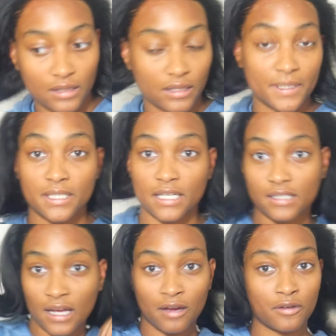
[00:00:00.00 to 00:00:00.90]
Let me take
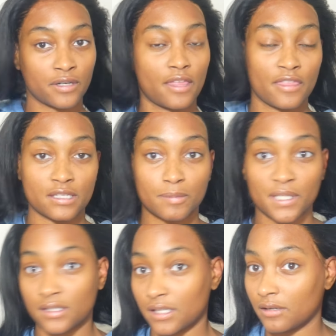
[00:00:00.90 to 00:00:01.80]
down this
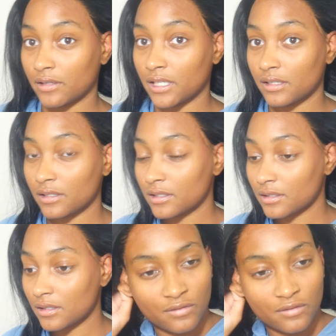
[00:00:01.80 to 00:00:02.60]
pigtail here.